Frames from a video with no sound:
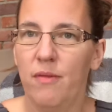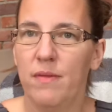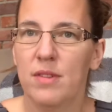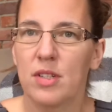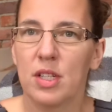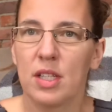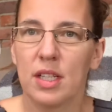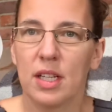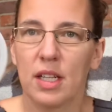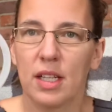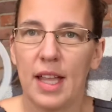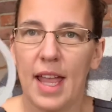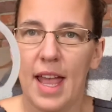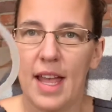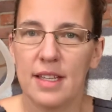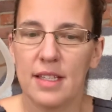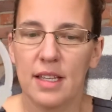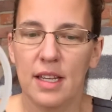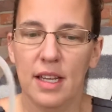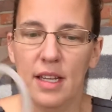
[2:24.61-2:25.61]
There's a little
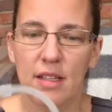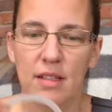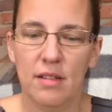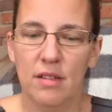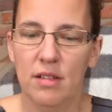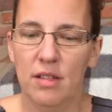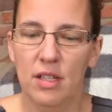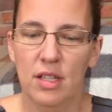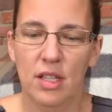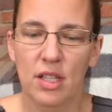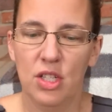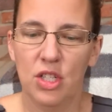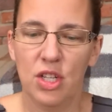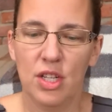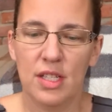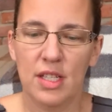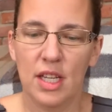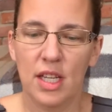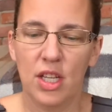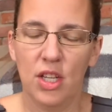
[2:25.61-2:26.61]
gasket,
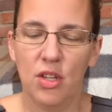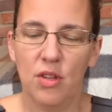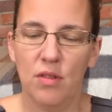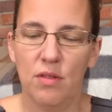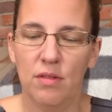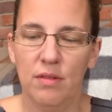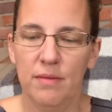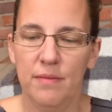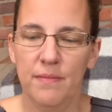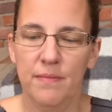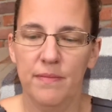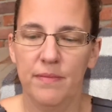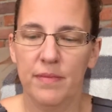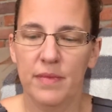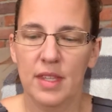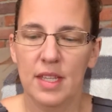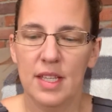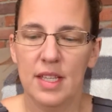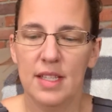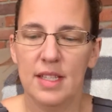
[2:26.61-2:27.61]
just like you
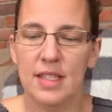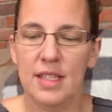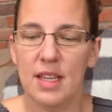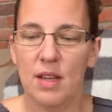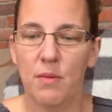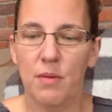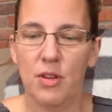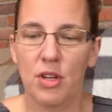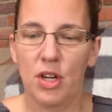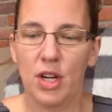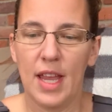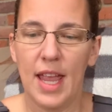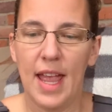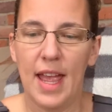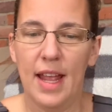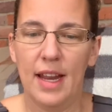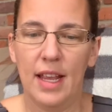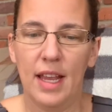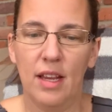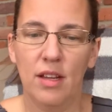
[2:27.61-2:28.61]
see when you're
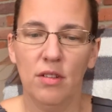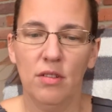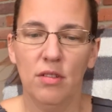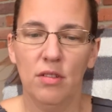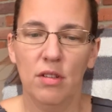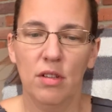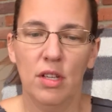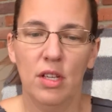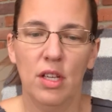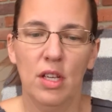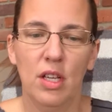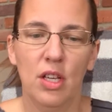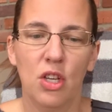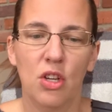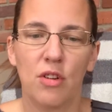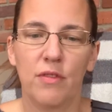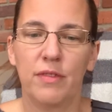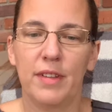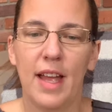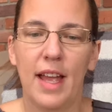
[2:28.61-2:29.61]
canning.
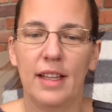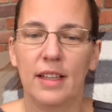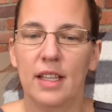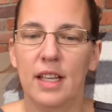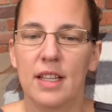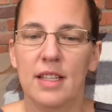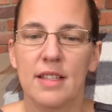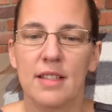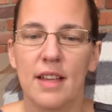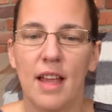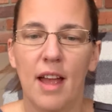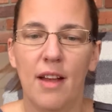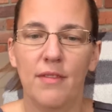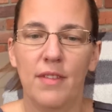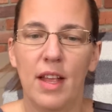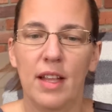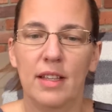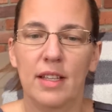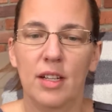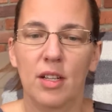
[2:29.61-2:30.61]
Your flat lids have
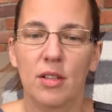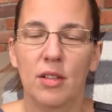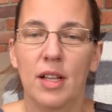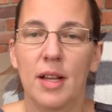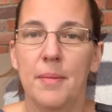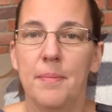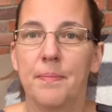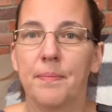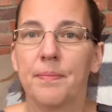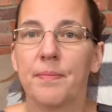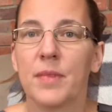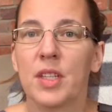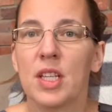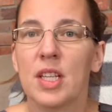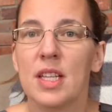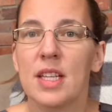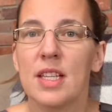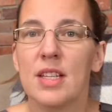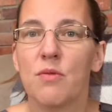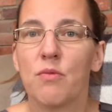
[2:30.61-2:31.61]
that little
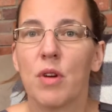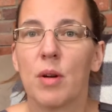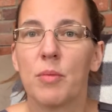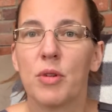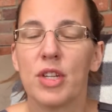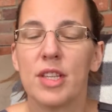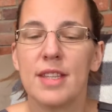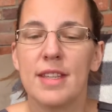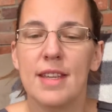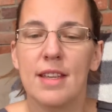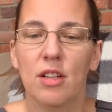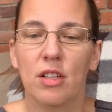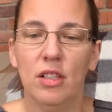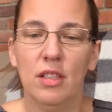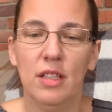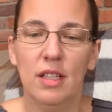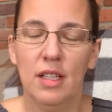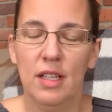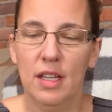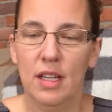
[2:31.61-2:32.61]
rubber
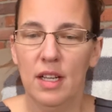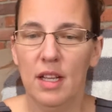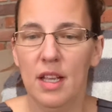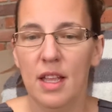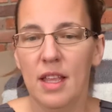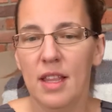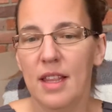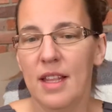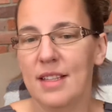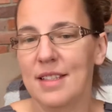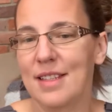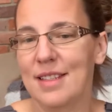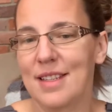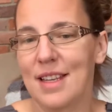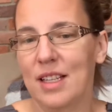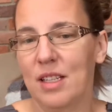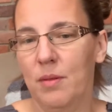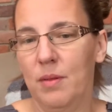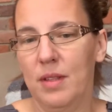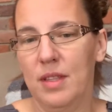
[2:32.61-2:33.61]
seal. That's
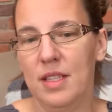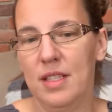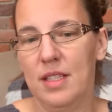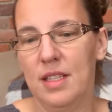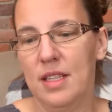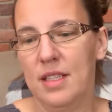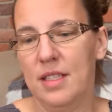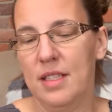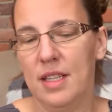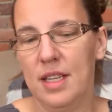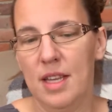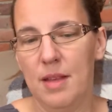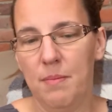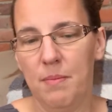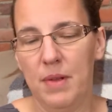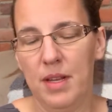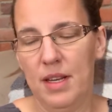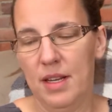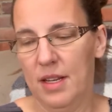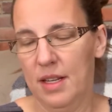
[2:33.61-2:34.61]
exactly what this is, to keep
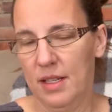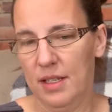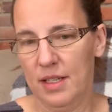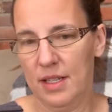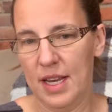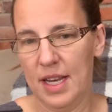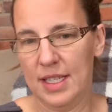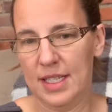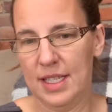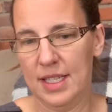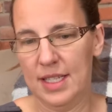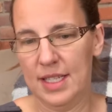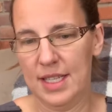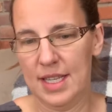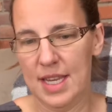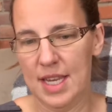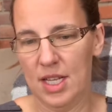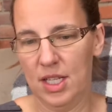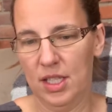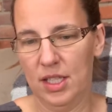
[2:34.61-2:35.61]
it nice and
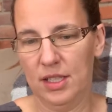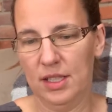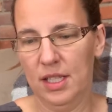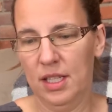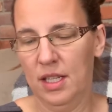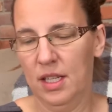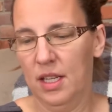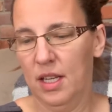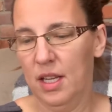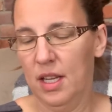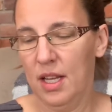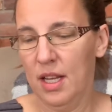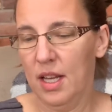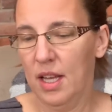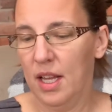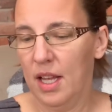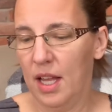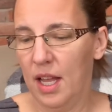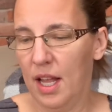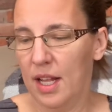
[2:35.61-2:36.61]
sealed.
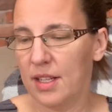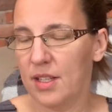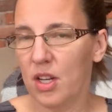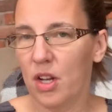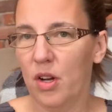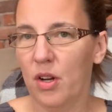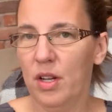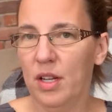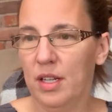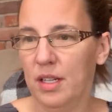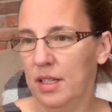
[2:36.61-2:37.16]
And so